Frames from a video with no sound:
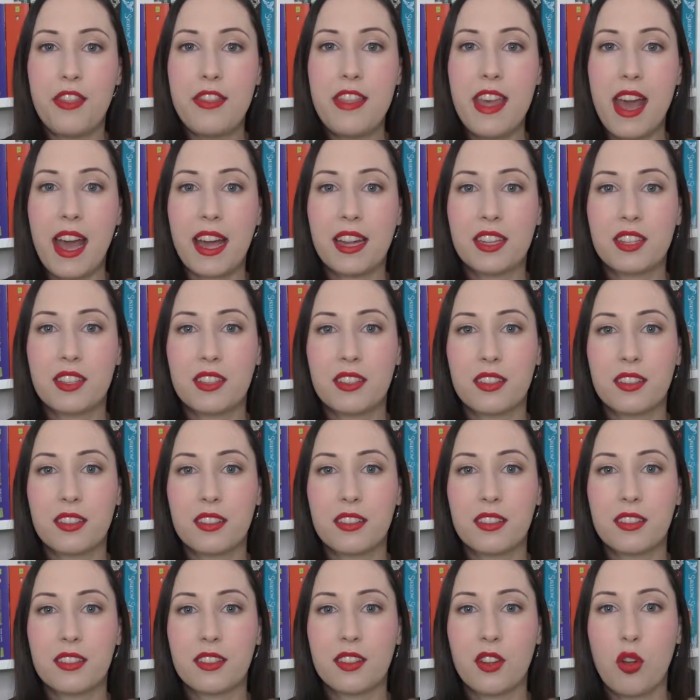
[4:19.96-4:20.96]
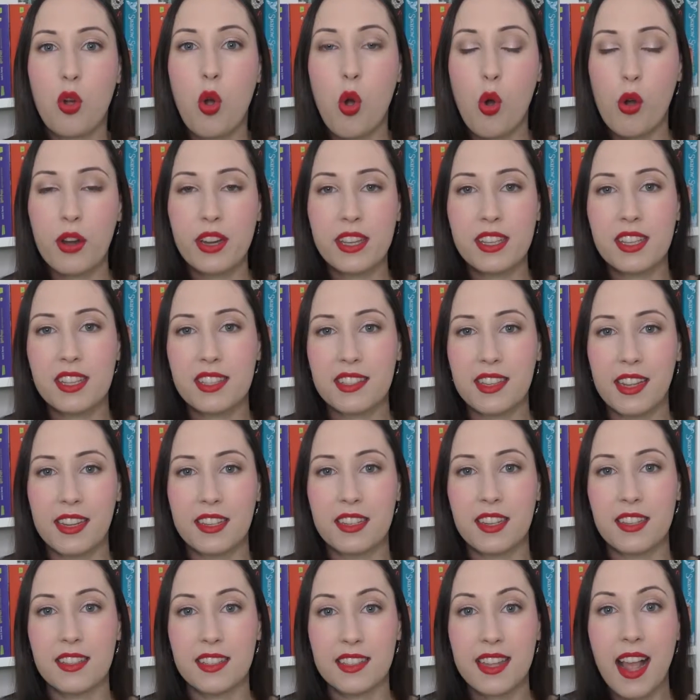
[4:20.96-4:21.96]
that coined the
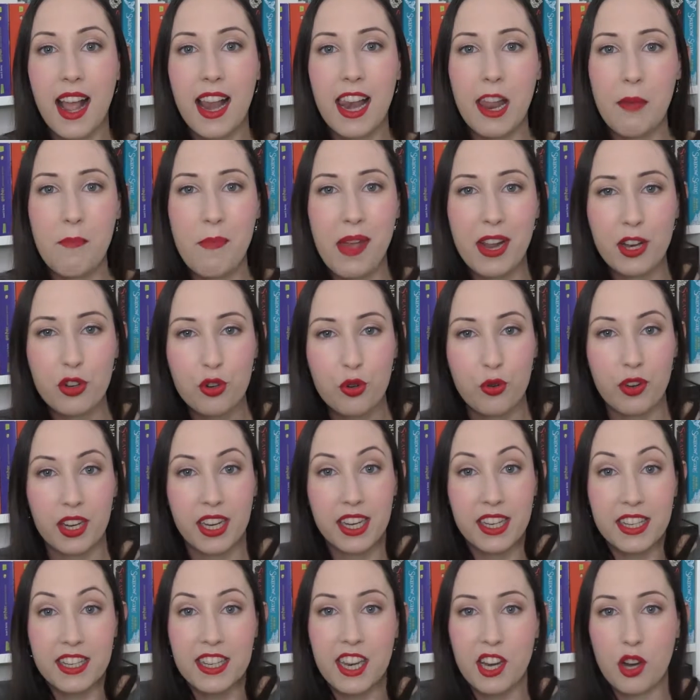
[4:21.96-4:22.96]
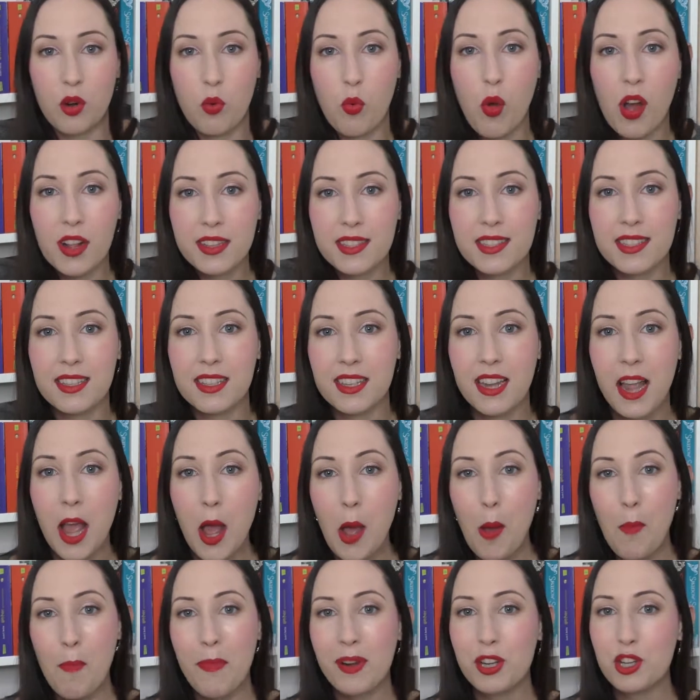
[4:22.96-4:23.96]
sentence, "Elementary, dear Watson,"
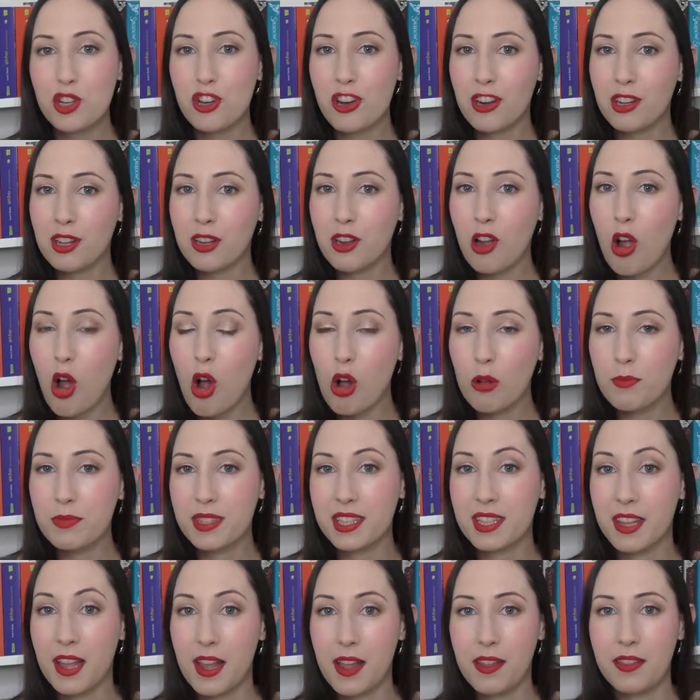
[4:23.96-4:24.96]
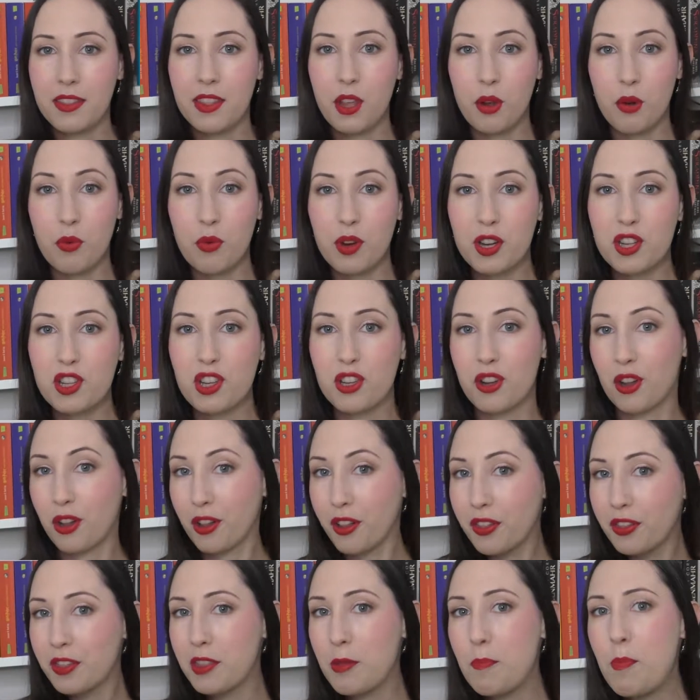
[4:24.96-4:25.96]
but Sherlock Holmes, the
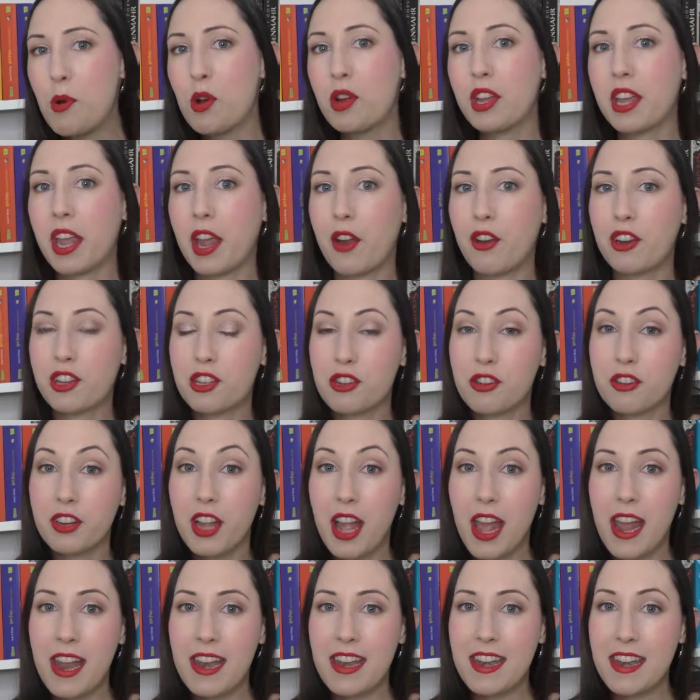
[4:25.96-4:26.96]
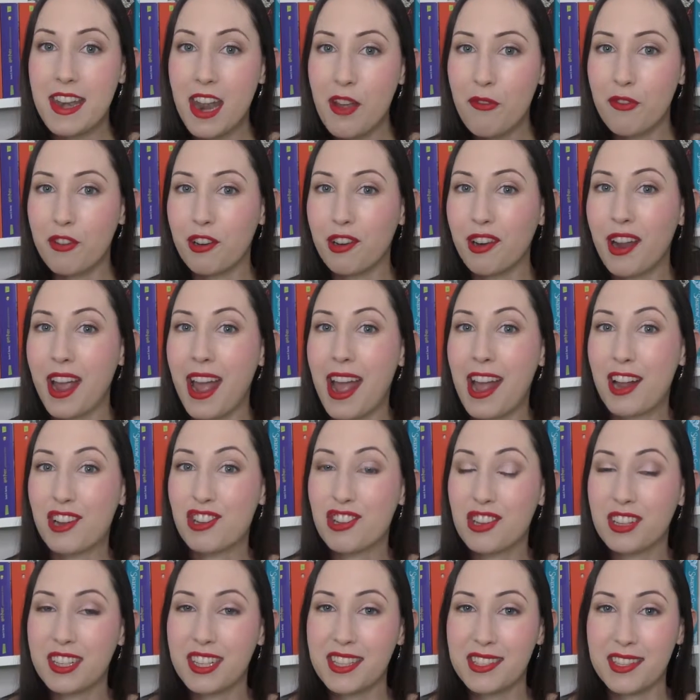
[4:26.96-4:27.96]
original, the book character, never
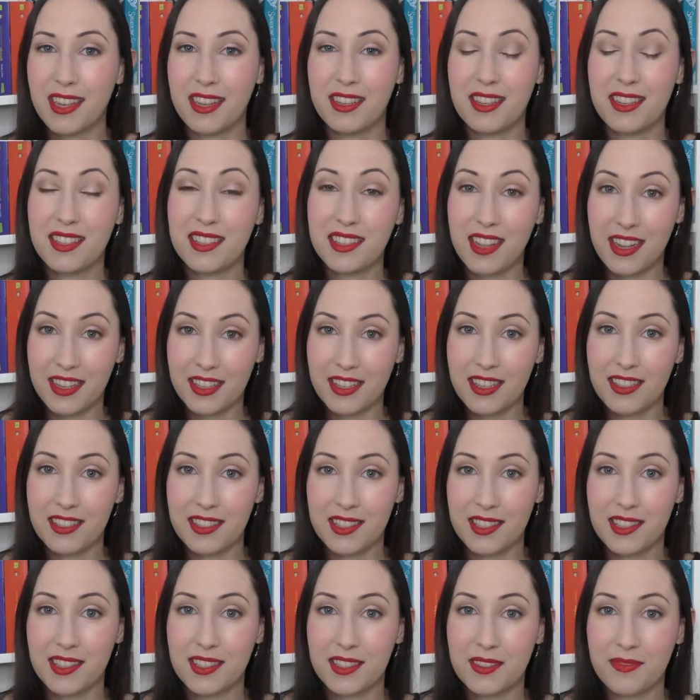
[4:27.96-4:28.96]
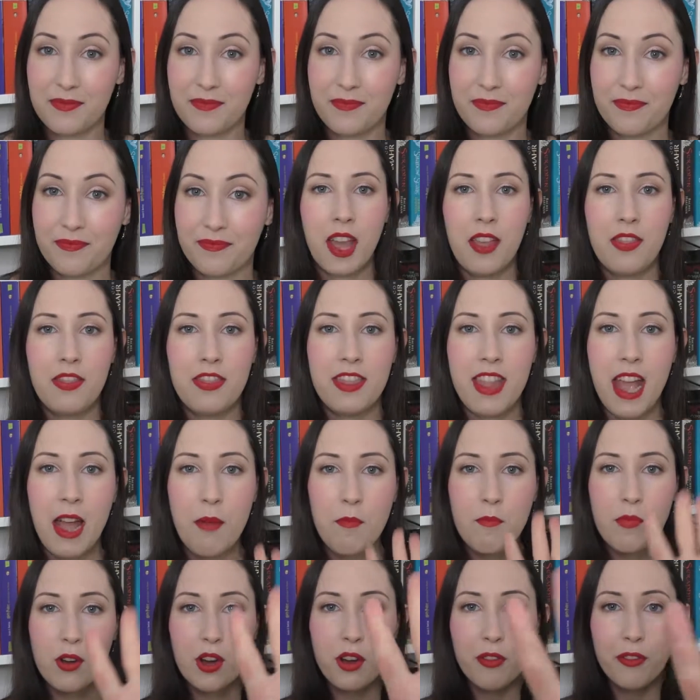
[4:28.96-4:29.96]
actually said the sentence.
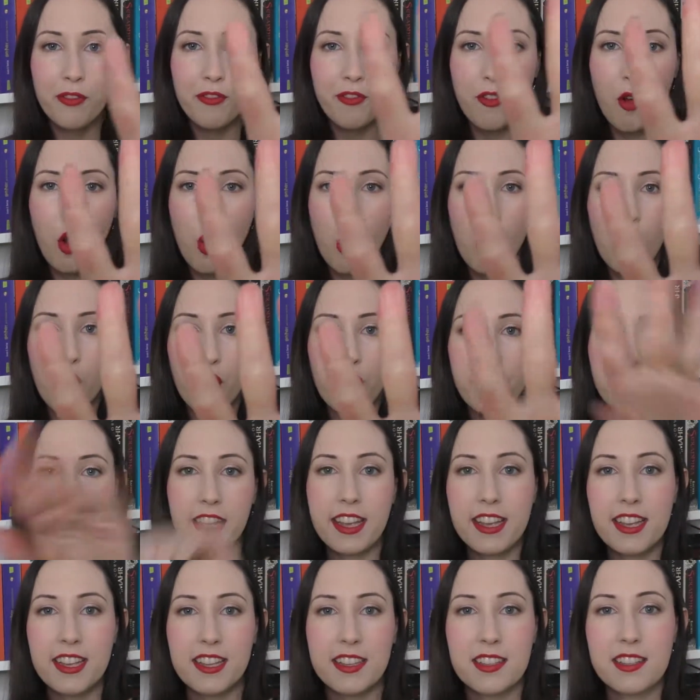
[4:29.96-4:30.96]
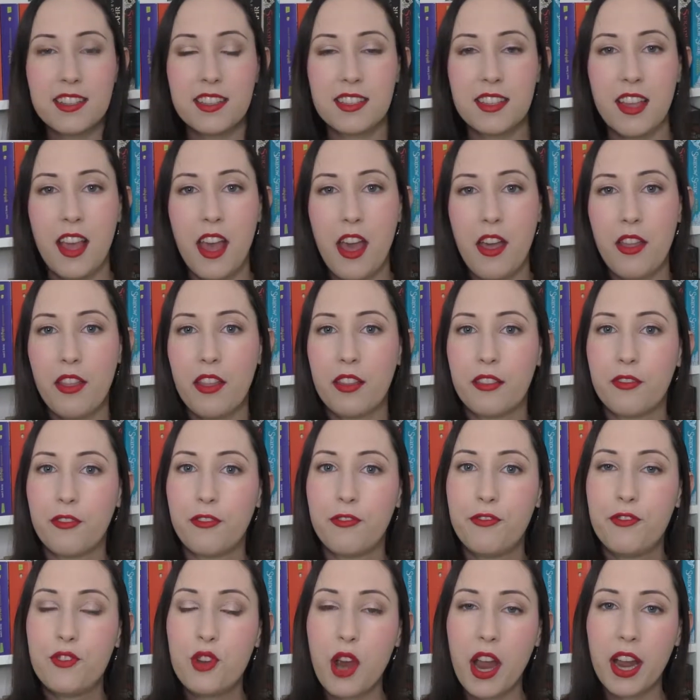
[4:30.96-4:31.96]
Number four is
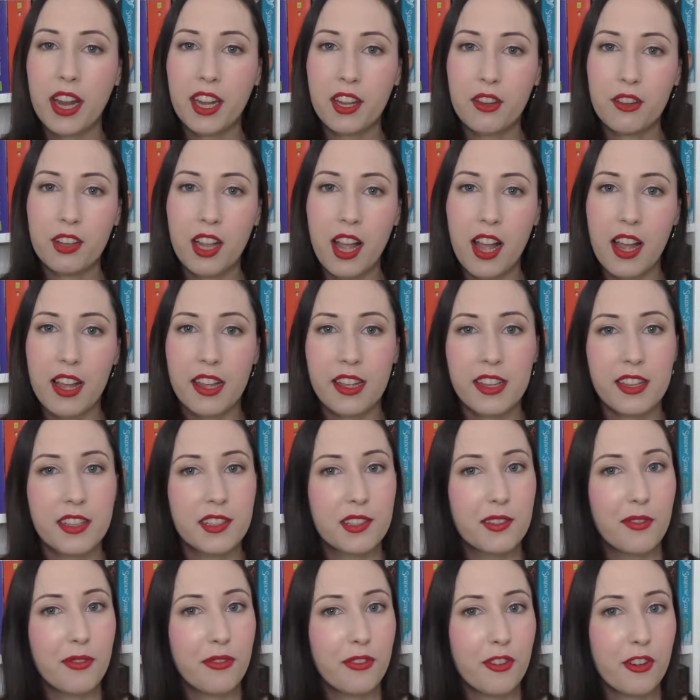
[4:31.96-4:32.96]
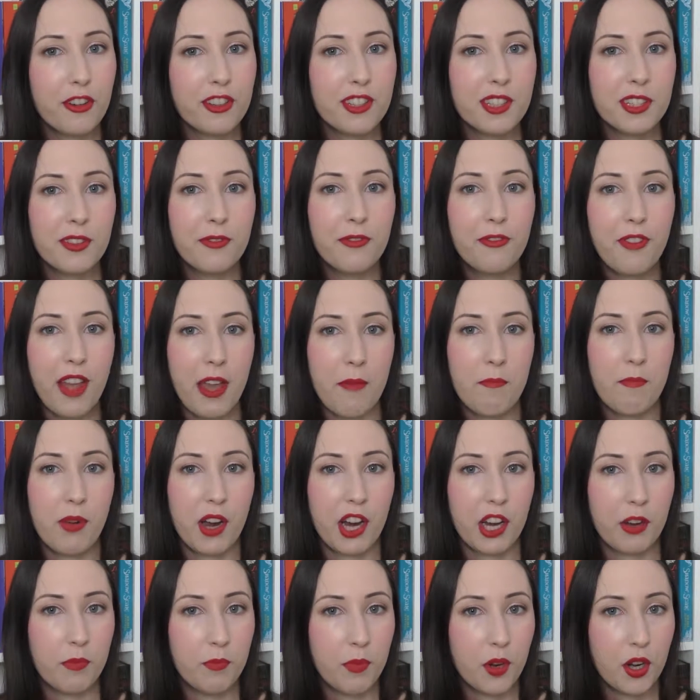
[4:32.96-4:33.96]
"Dracula is the first
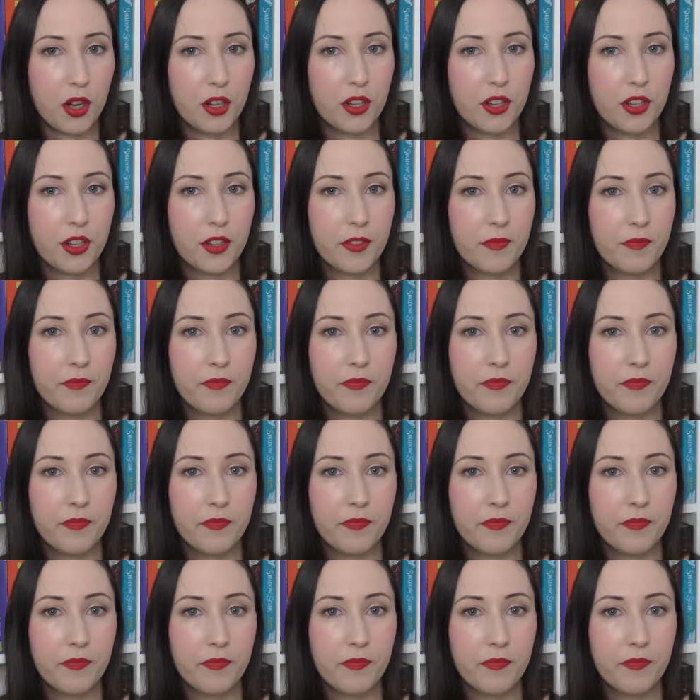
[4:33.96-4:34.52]
vampire book."